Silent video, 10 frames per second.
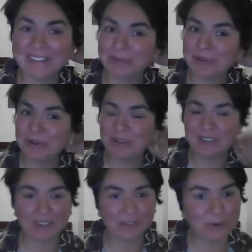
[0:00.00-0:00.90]
guys, that we couldn't
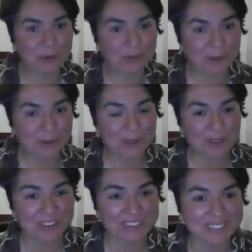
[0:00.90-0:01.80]
get to all of your
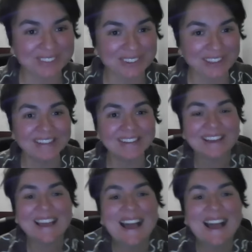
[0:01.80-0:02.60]
questions tonight.